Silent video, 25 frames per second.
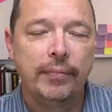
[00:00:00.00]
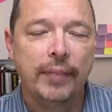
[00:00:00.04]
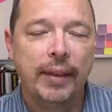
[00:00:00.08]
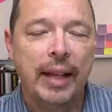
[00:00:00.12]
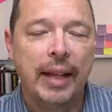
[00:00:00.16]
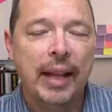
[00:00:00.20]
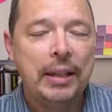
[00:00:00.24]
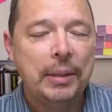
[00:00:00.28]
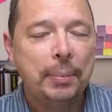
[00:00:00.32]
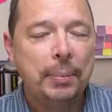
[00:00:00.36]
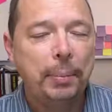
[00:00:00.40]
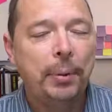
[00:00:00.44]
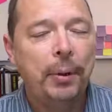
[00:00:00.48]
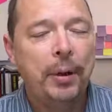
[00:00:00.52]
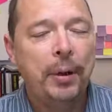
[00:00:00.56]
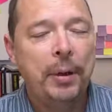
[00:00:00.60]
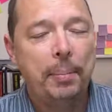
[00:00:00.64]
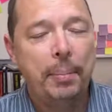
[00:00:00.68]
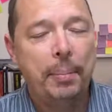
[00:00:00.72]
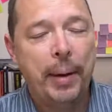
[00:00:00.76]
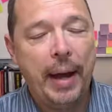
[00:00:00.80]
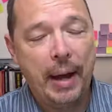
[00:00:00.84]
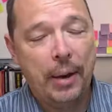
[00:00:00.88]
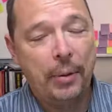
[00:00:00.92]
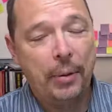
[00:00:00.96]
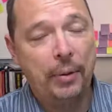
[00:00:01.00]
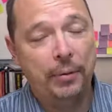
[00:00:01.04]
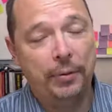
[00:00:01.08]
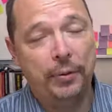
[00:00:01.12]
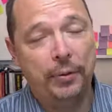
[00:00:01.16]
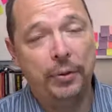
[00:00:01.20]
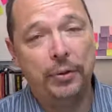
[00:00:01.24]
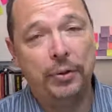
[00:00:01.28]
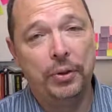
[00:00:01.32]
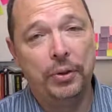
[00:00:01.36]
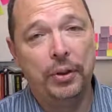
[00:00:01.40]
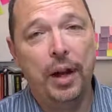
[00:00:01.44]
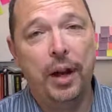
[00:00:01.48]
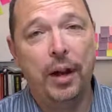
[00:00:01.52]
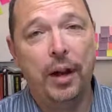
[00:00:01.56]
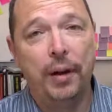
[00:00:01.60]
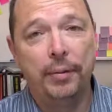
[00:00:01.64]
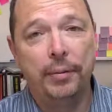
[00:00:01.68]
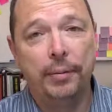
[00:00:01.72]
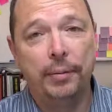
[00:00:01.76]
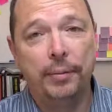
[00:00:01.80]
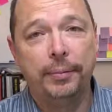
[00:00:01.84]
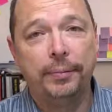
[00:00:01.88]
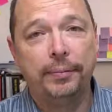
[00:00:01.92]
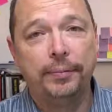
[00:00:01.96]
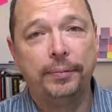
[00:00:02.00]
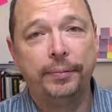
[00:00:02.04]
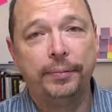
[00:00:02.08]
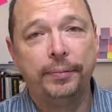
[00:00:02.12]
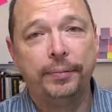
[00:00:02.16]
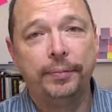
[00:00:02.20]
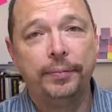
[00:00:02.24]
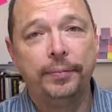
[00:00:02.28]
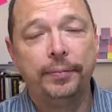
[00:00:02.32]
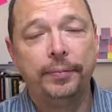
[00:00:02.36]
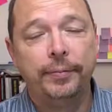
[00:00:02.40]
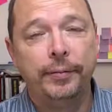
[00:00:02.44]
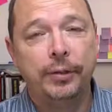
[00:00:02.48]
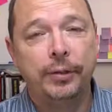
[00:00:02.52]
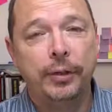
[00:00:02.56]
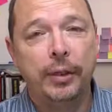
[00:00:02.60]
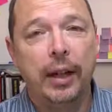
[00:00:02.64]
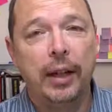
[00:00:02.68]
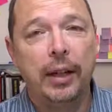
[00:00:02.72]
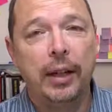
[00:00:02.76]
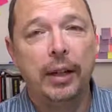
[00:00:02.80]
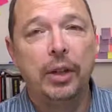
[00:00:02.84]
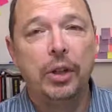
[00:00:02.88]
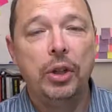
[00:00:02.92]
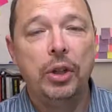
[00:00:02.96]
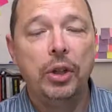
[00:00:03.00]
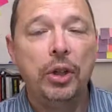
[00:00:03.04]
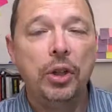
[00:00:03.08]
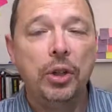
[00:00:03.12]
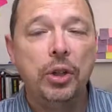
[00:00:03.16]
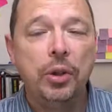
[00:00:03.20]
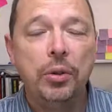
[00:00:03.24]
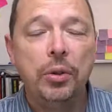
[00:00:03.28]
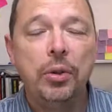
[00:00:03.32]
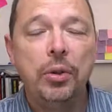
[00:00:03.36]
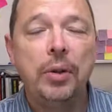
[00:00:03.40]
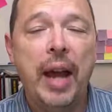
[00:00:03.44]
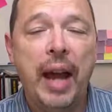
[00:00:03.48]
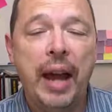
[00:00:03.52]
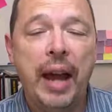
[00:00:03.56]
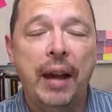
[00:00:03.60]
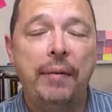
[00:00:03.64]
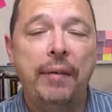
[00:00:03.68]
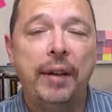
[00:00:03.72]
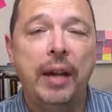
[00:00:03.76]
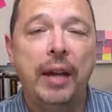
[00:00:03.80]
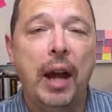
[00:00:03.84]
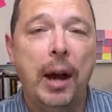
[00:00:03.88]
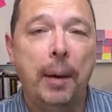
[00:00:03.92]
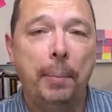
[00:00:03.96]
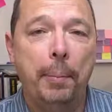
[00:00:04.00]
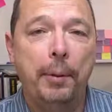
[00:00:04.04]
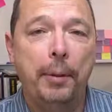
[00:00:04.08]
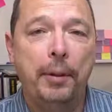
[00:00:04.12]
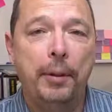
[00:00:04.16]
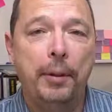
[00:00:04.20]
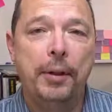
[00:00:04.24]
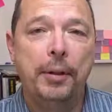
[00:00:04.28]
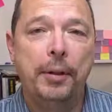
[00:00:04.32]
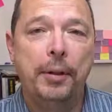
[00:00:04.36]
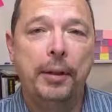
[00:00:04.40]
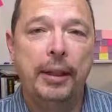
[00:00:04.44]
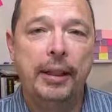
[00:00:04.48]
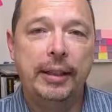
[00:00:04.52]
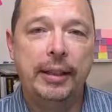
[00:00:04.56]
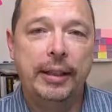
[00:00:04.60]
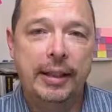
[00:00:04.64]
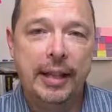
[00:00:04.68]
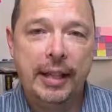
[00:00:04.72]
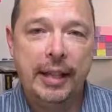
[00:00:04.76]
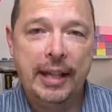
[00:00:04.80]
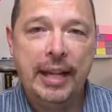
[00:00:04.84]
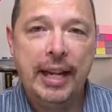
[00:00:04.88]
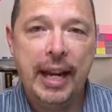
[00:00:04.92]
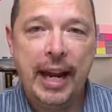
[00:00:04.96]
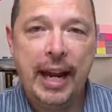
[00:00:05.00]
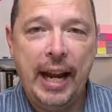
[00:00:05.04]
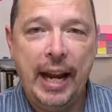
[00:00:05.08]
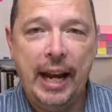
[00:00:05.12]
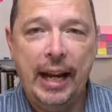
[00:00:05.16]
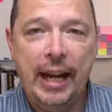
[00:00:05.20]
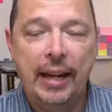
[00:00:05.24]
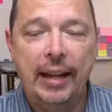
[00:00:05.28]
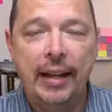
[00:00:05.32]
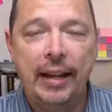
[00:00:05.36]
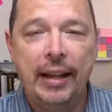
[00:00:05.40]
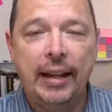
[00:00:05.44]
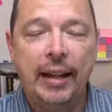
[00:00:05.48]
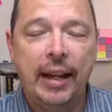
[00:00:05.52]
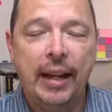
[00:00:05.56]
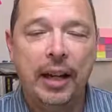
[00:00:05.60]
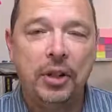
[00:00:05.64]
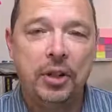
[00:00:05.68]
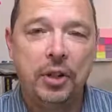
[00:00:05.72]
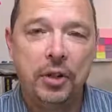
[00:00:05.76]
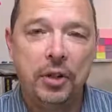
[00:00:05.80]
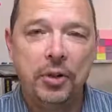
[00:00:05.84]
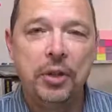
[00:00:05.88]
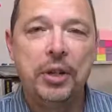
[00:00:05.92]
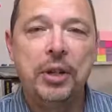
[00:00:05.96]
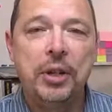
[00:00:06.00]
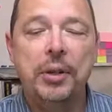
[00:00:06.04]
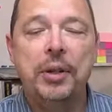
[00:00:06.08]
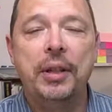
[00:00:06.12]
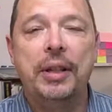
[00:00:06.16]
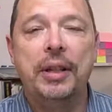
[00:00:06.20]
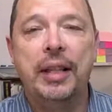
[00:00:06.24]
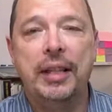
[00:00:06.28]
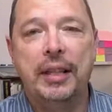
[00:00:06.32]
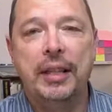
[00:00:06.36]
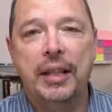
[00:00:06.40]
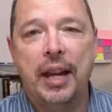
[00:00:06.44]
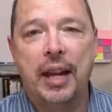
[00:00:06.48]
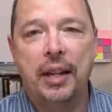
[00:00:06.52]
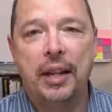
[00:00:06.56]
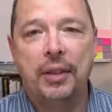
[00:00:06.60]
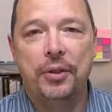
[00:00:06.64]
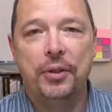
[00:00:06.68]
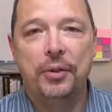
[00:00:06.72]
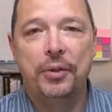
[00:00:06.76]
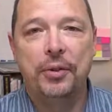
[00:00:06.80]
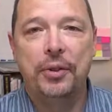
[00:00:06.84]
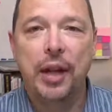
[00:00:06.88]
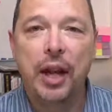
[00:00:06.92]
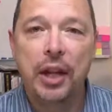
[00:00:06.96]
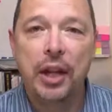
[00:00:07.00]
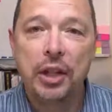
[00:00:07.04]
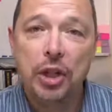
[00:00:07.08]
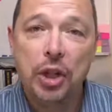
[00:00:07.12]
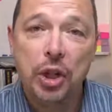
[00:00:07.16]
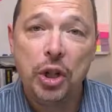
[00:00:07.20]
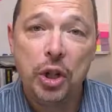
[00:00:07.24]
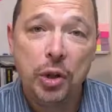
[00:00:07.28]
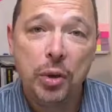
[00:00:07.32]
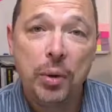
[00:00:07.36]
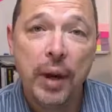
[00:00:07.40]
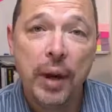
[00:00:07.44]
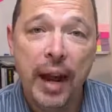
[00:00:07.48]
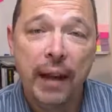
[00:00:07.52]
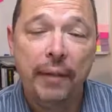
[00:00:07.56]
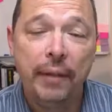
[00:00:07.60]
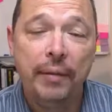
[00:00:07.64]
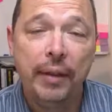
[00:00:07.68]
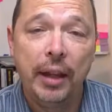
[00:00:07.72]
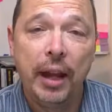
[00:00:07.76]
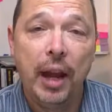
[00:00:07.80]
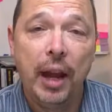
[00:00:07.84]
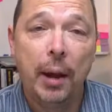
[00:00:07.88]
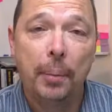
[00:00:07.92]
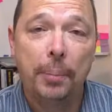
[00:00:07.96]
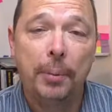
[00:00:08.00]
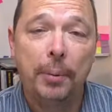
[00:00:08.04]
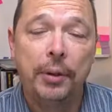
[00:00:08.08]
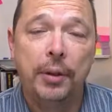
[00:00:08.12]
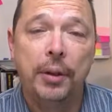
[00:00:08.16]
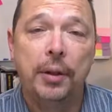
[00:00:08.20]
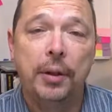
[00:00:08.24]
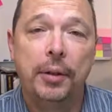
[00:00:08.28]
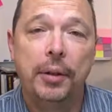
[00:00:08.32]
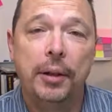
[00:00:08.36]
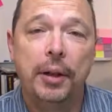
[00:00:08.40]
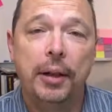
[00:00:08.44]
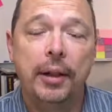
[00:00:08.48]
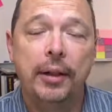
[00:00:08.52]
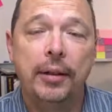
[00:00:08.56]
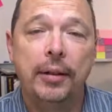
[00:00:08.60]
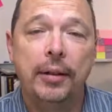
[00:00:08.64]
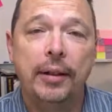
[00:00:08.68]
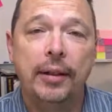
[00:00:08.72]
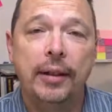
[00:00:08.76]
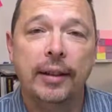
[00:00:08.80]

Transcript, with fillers: That's pretty powerful stuff, right? You have the opportunity today, as you're doing this exercise, you have the opportunity